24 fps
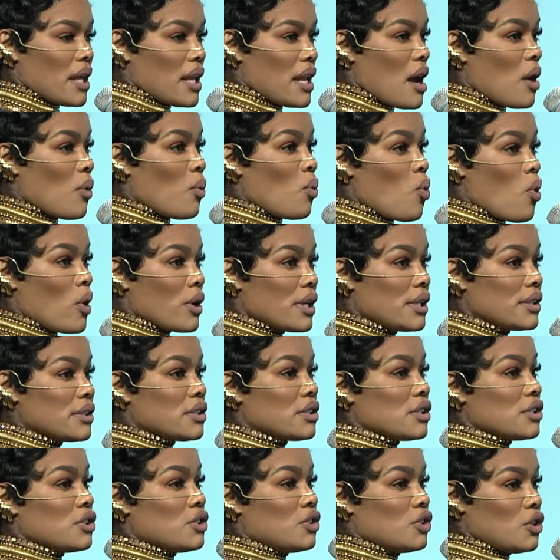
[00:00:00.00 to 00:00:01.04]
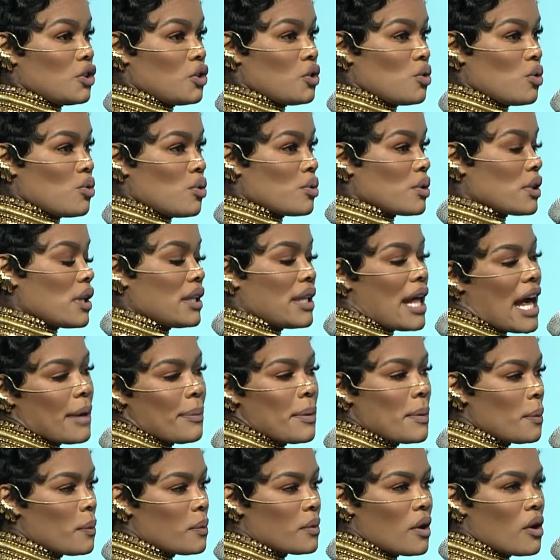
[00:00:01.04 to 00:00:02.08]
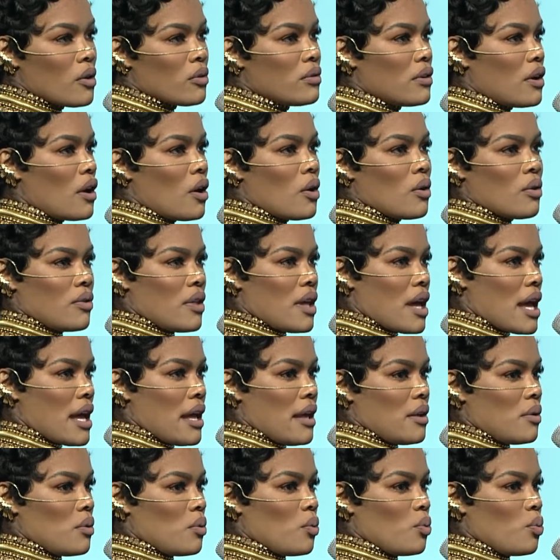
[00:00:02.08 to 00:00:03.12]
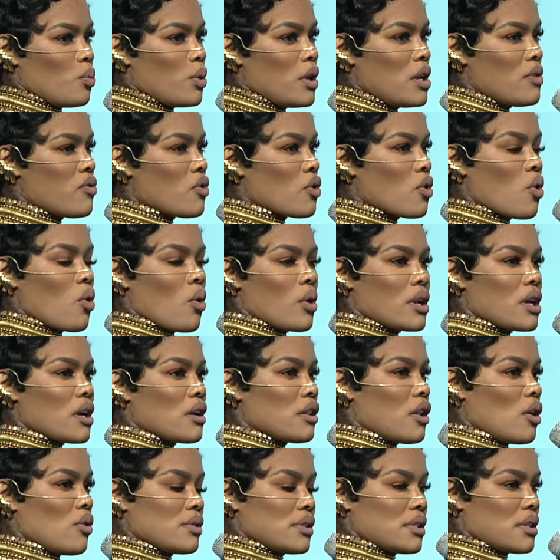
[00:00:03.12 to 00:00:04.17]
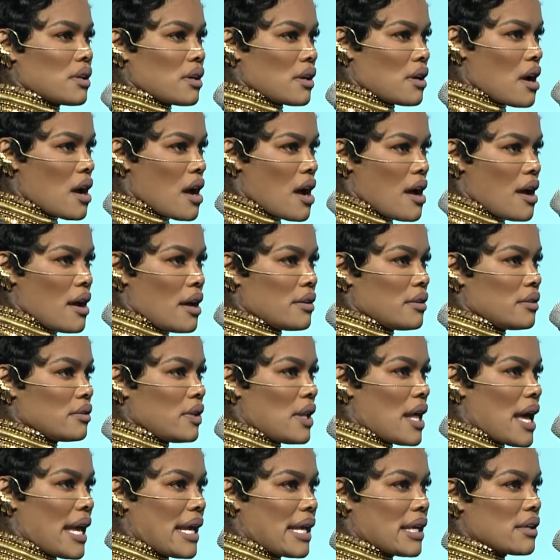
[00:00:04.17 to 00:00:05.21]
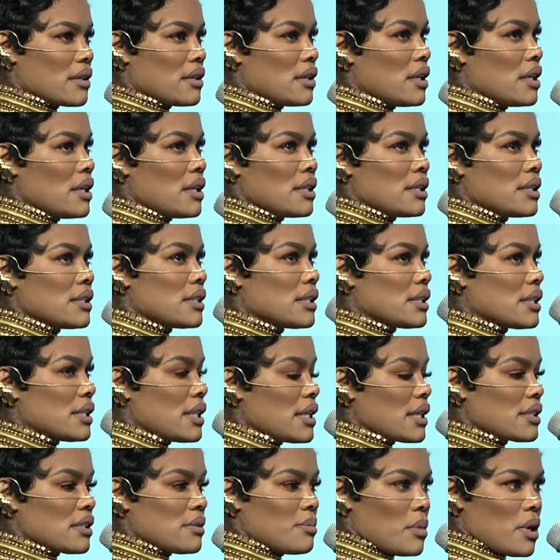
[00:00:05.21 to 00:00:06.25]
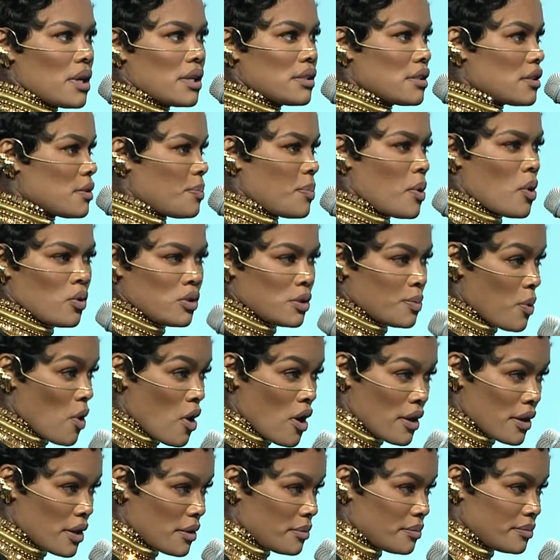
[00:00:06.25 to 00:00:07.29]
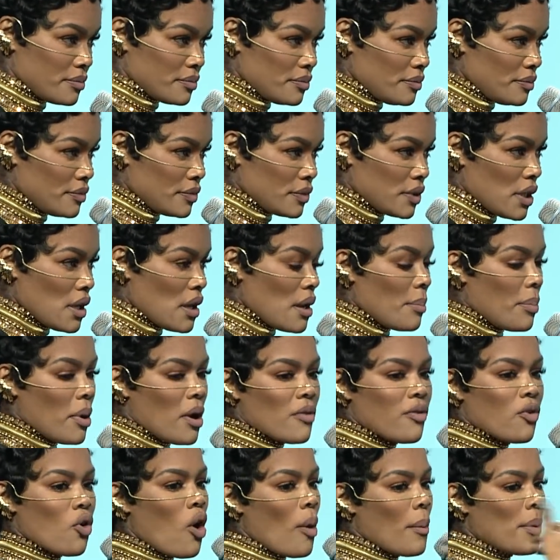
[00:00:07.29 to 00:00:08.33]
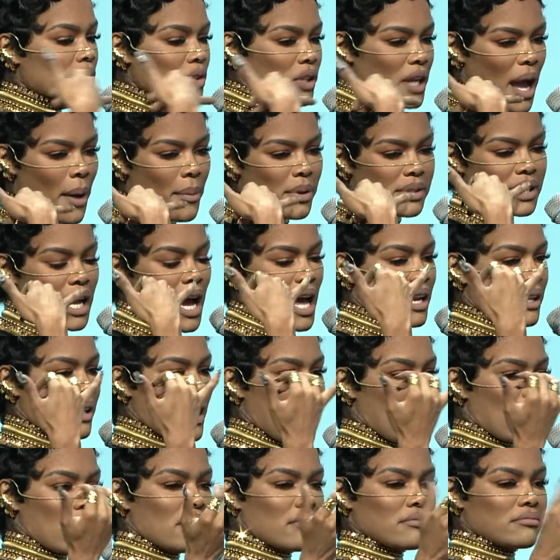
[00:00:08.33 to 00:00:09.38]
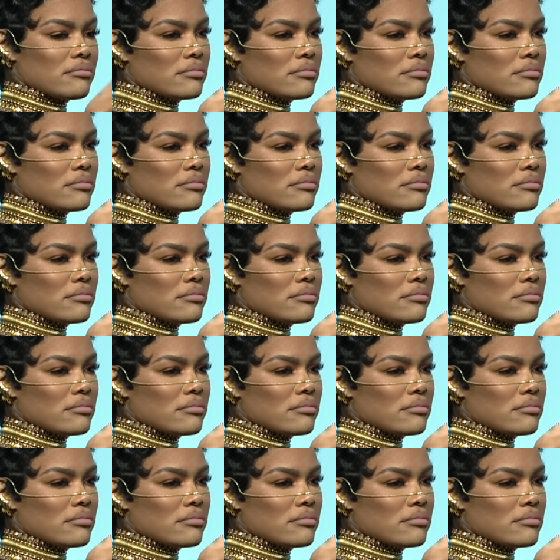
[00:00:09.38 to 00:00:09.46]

that I wanted to do. A lot of people don't know that we recorded Closer to God like 6 months postpartum. So that was kind of like,